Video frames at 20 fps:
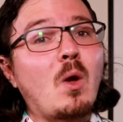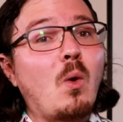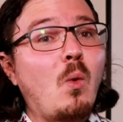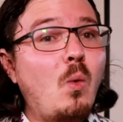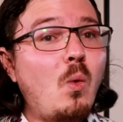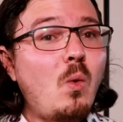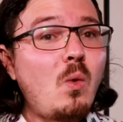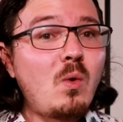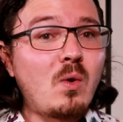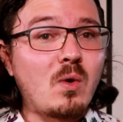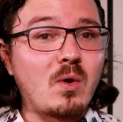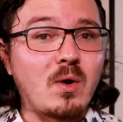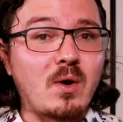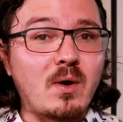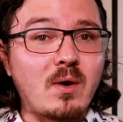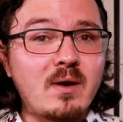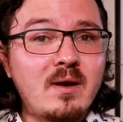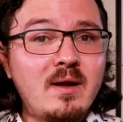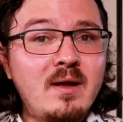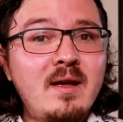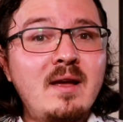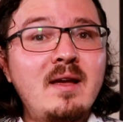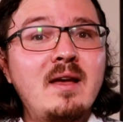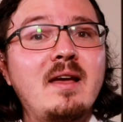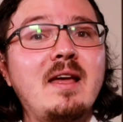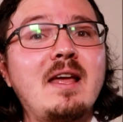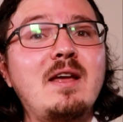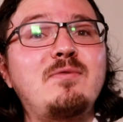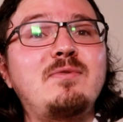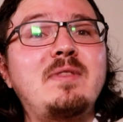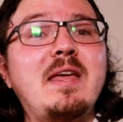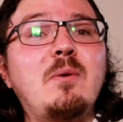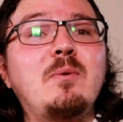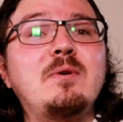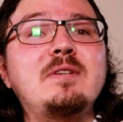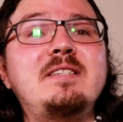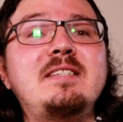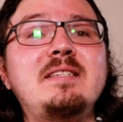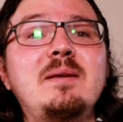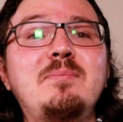or if they
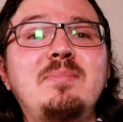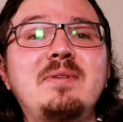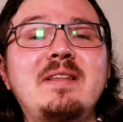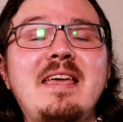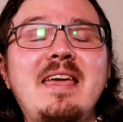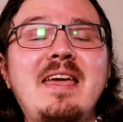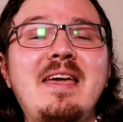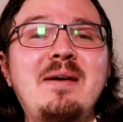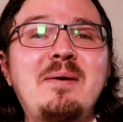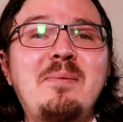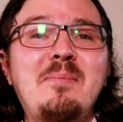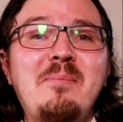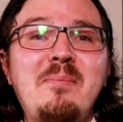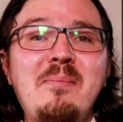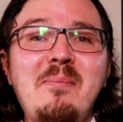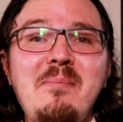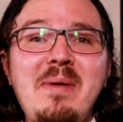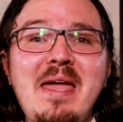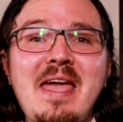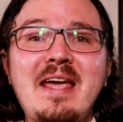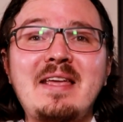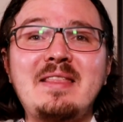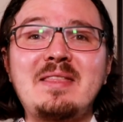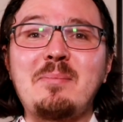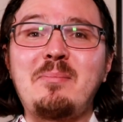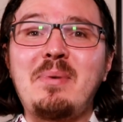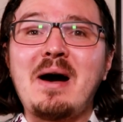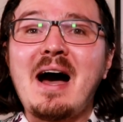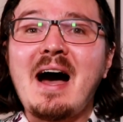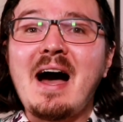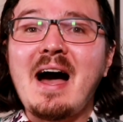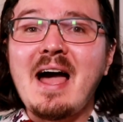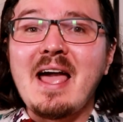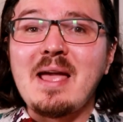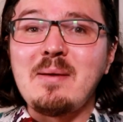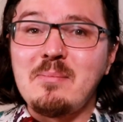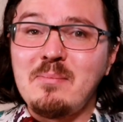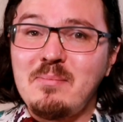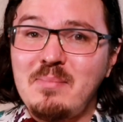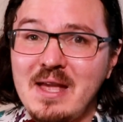will simply make the
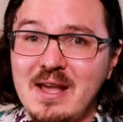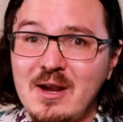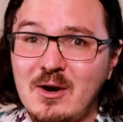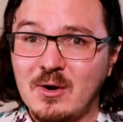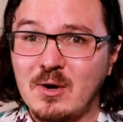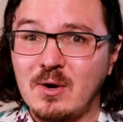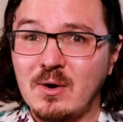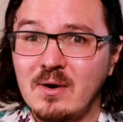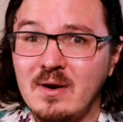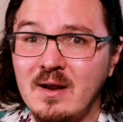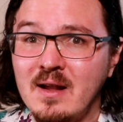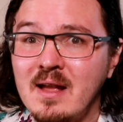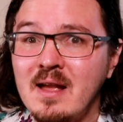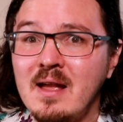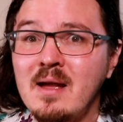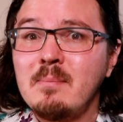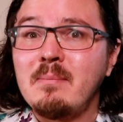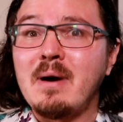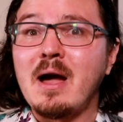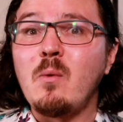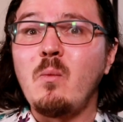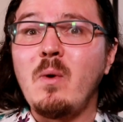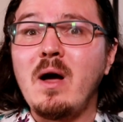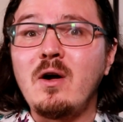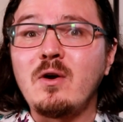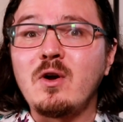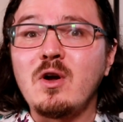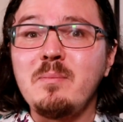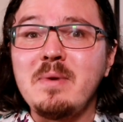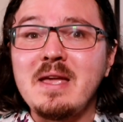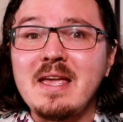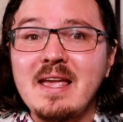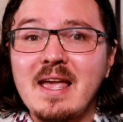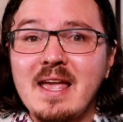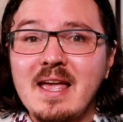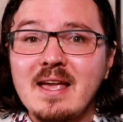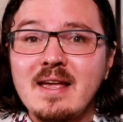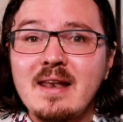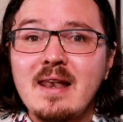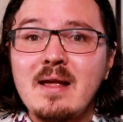pie bigger by welcoming
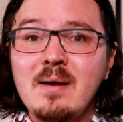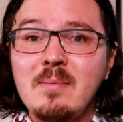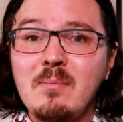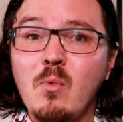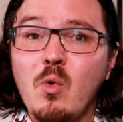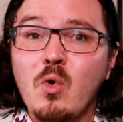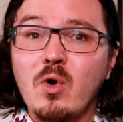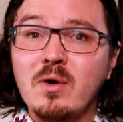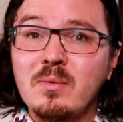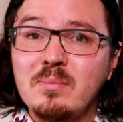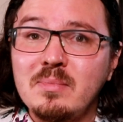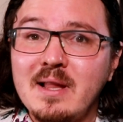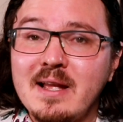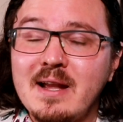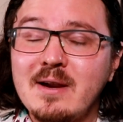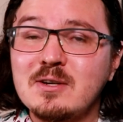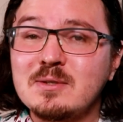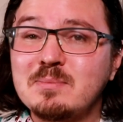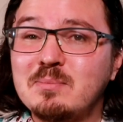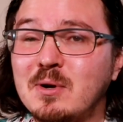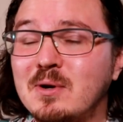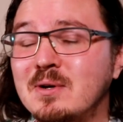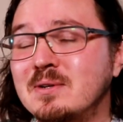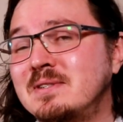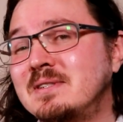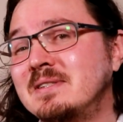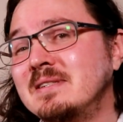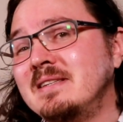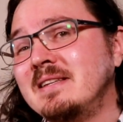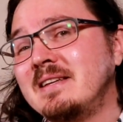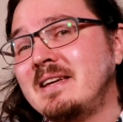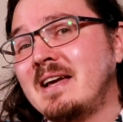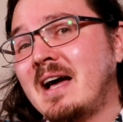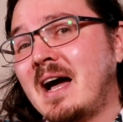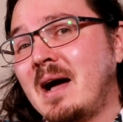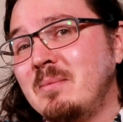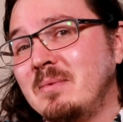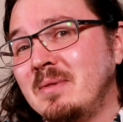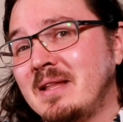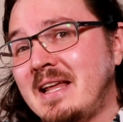in more players. Personally,
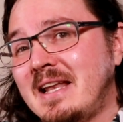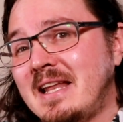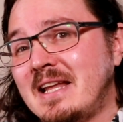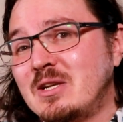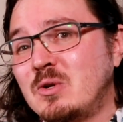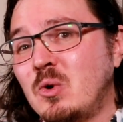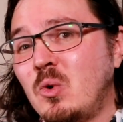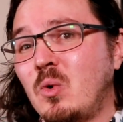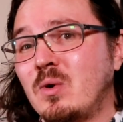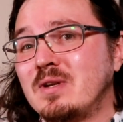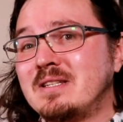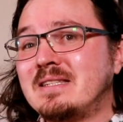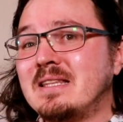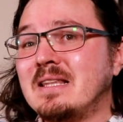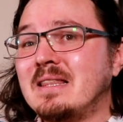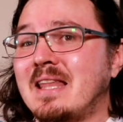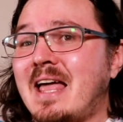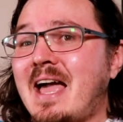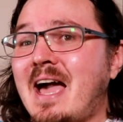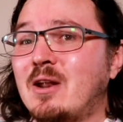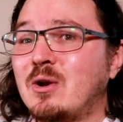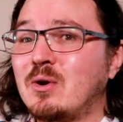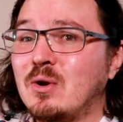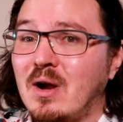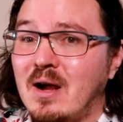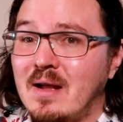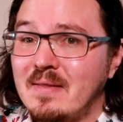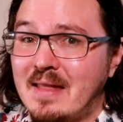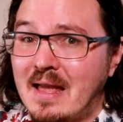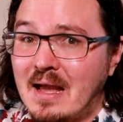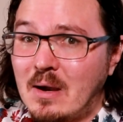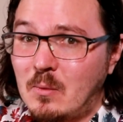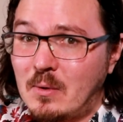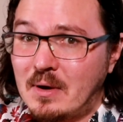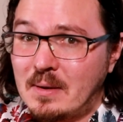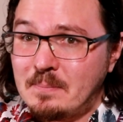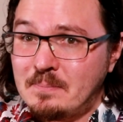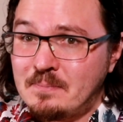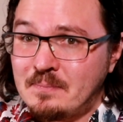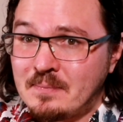I'm leaning towards the latter on that
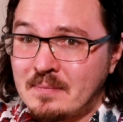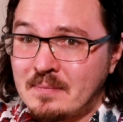one.